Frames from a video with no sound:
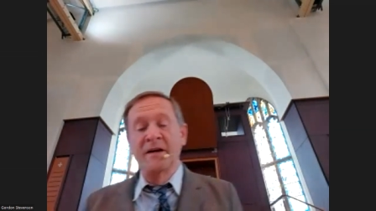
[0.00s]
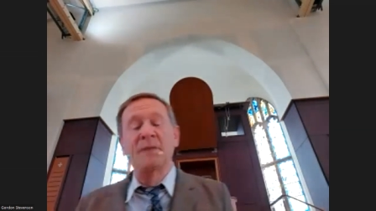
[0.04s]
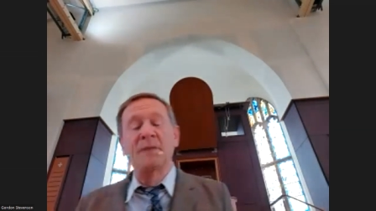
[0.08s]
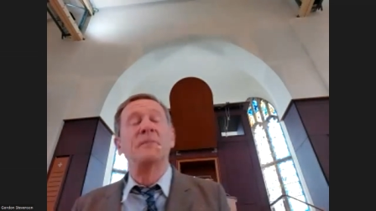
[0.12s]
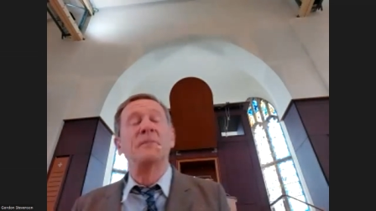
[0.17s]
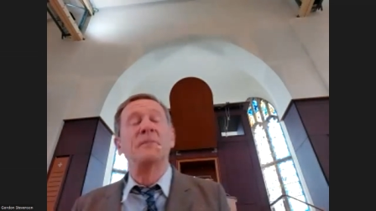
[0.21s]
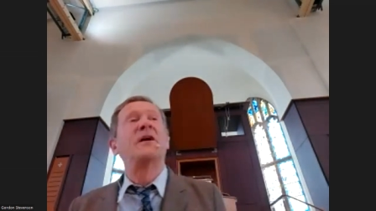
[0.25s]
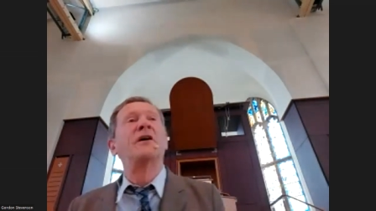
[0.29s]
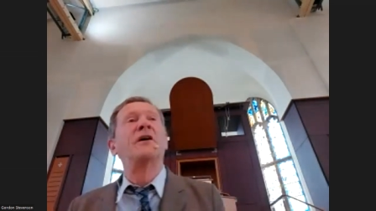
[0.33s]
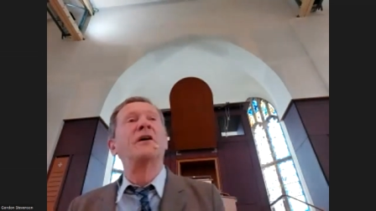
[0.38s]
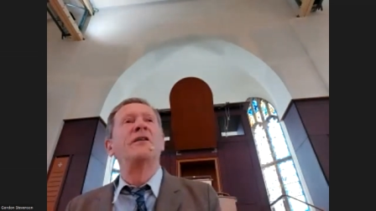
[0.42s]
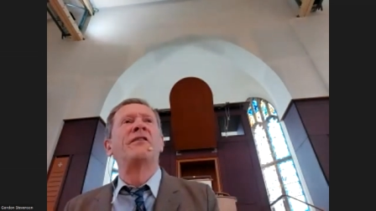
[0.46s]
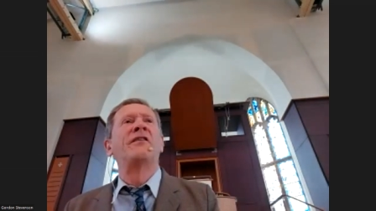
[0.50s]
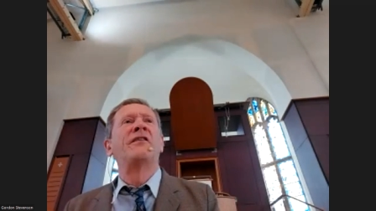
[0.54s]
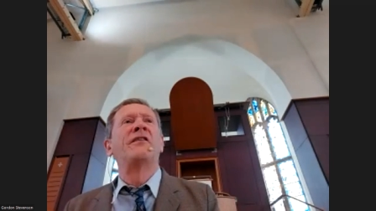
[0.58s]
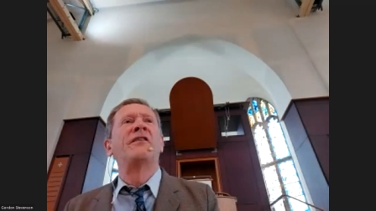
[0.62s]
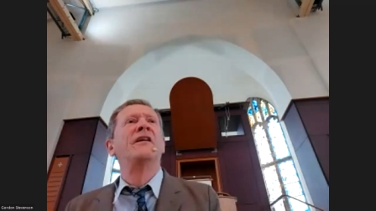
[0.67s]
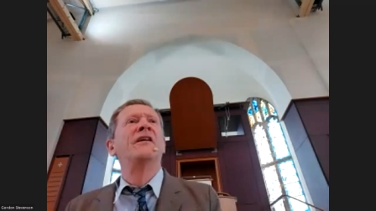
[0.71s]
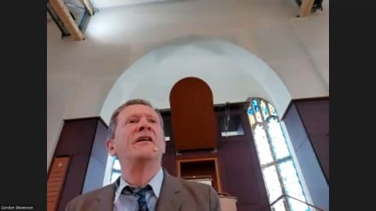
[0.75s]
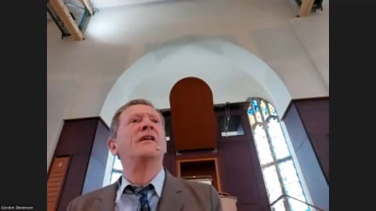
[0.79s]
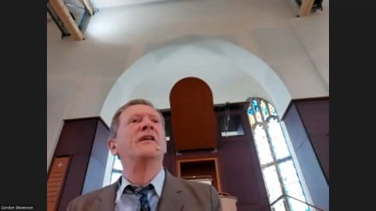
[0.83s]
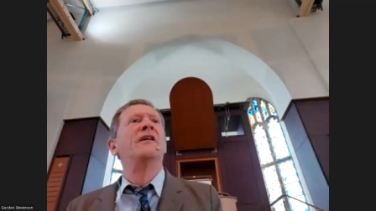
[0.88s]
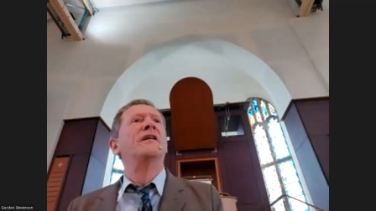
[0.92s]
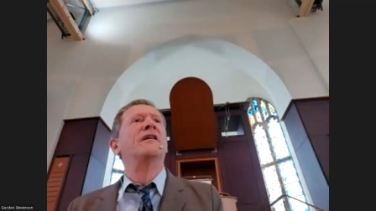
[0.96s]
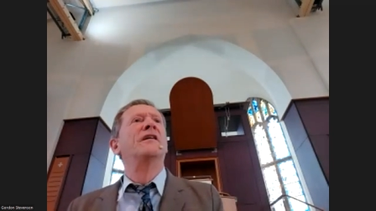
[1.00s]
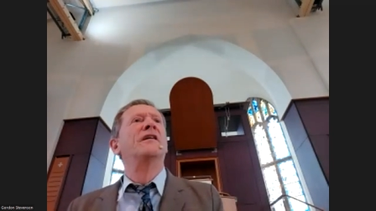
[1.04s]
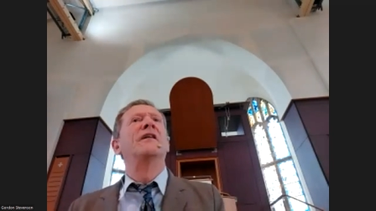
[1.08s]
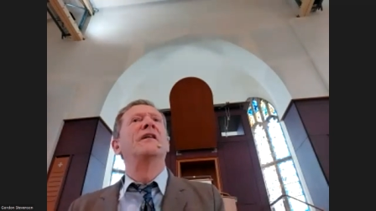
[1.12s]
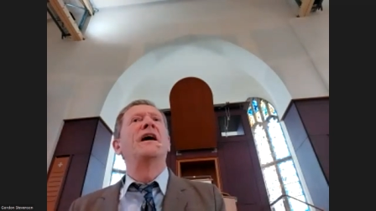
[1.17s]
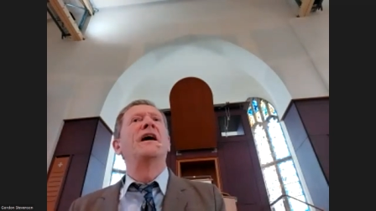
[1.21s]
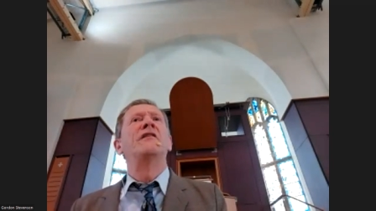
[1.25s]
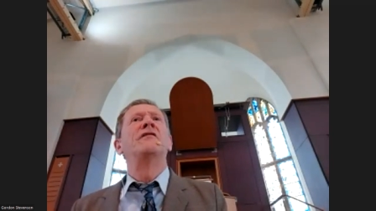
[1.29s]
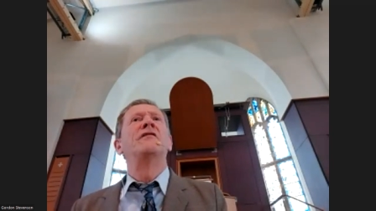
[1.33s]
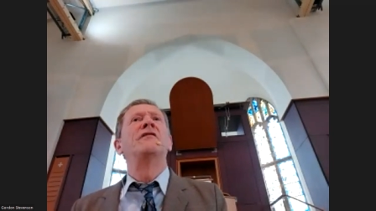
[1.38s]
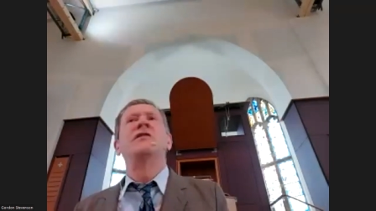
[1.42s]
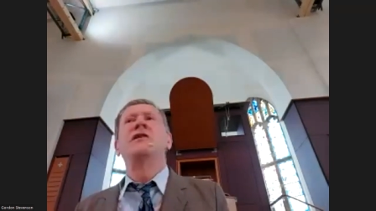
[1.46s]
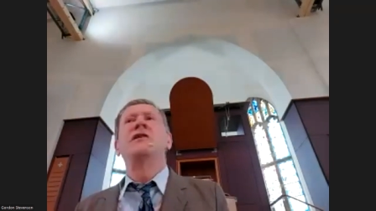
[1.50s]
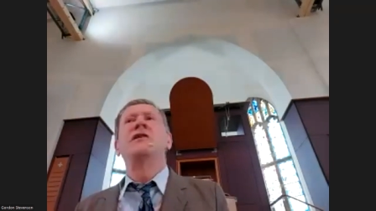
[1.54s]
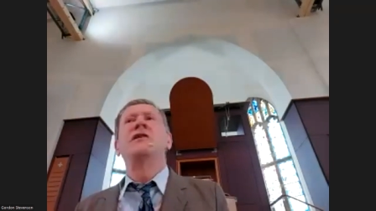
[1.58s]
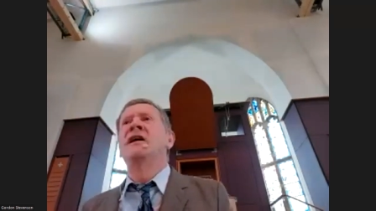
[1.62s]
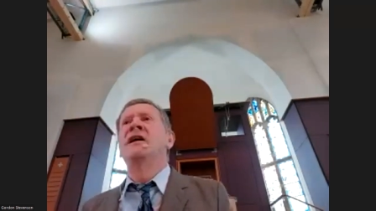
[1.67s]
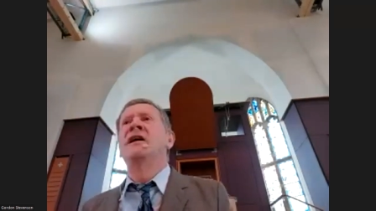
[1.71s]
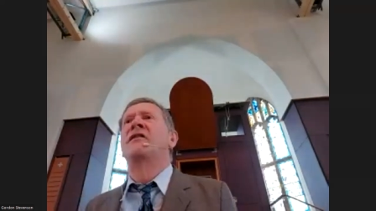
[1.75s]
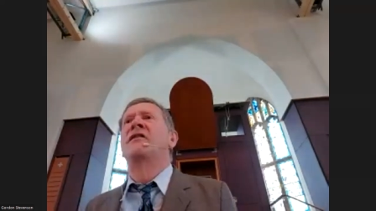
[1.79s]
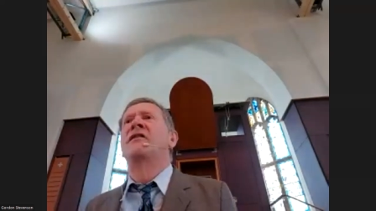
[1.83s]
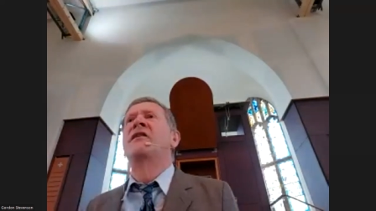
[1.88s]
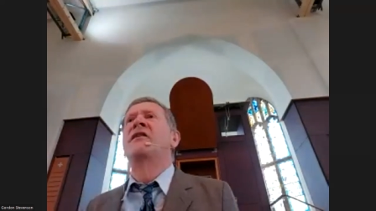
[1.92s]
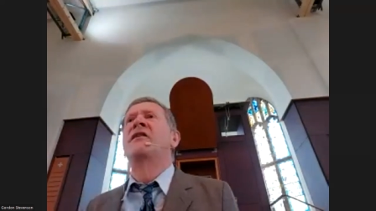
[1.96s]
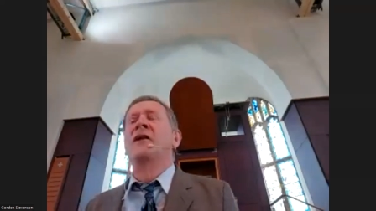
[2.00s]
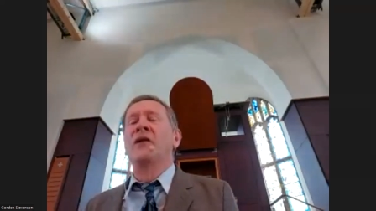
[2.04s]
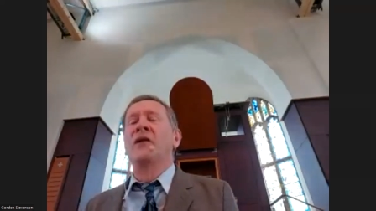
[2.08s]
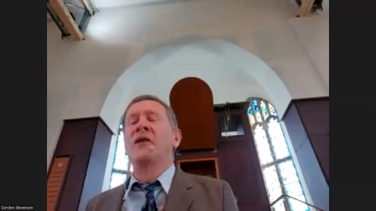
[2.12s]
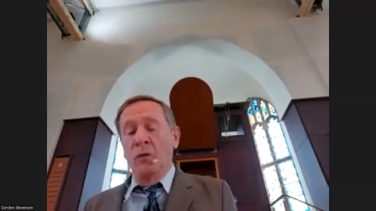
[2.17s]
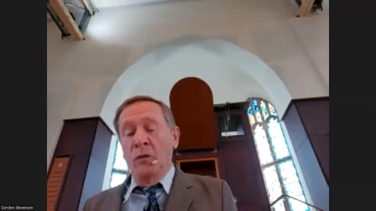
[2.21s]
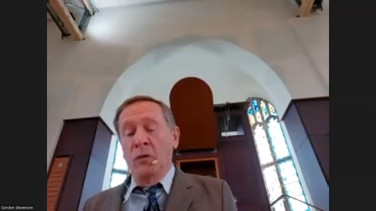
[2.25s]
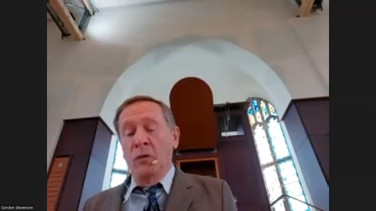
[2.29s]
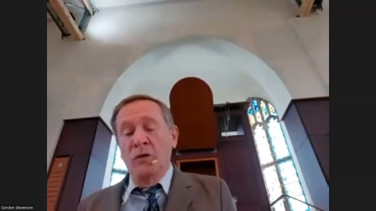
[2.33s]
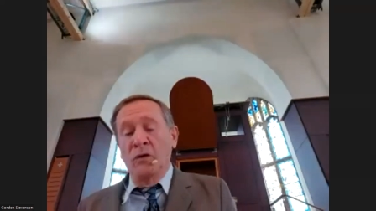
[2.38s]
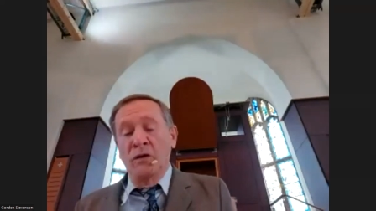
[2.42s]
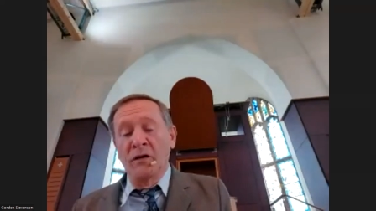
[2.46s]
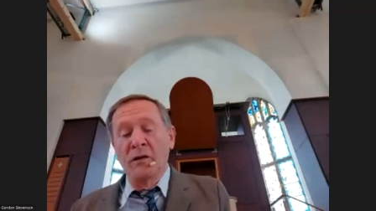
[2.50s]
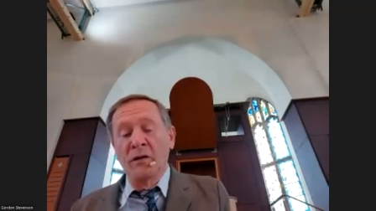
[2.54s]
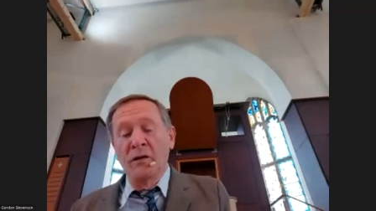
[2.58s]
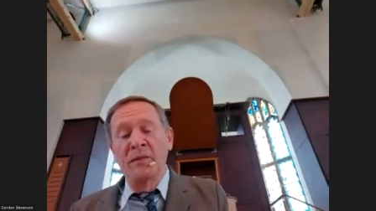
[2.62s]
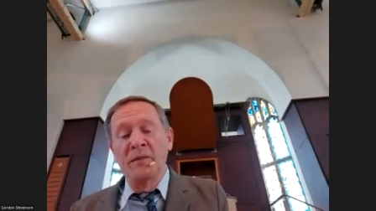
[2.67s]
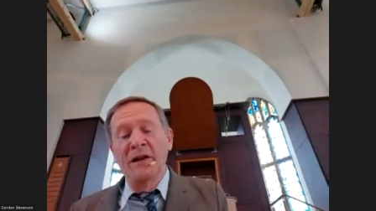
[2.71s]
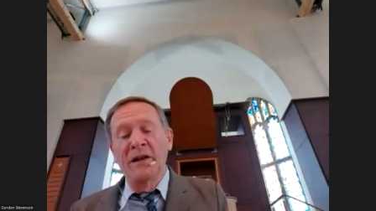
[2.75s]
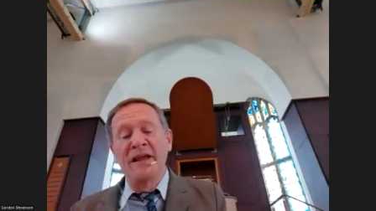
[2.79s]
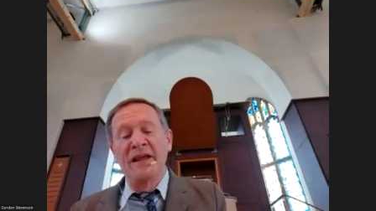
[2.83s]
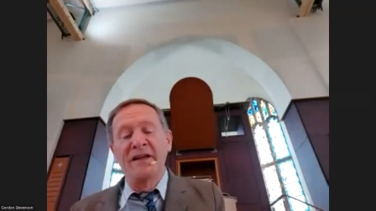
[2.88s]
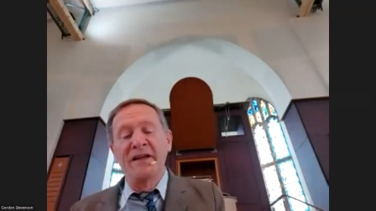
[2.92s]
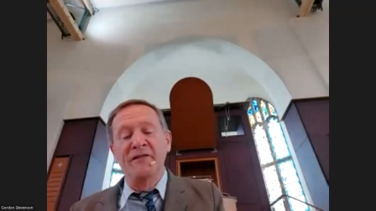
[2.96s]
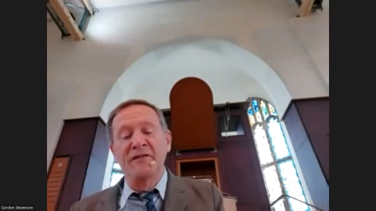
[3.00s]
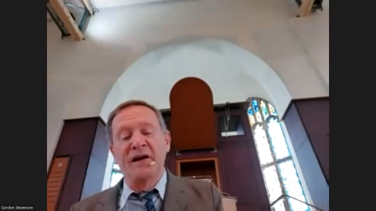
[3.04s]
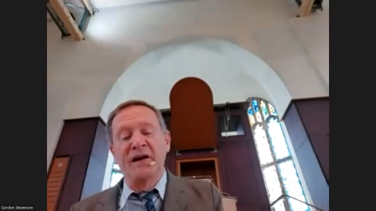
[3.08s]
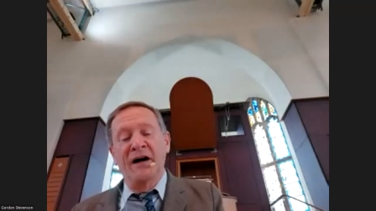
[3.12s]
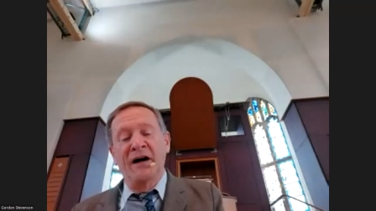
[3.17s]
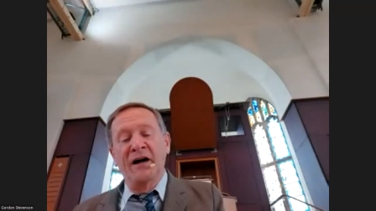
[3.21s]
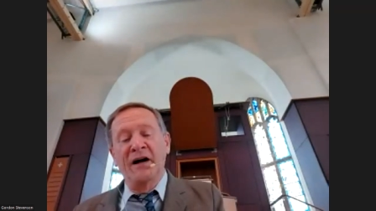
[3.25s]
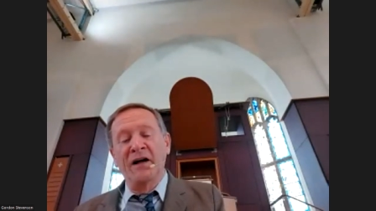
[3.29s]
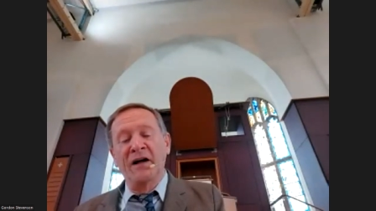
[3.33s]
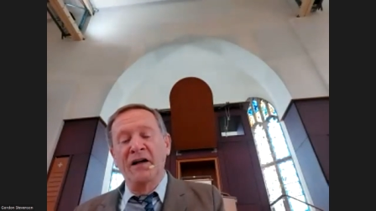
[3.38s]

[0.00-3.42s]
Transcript: Because every single believer.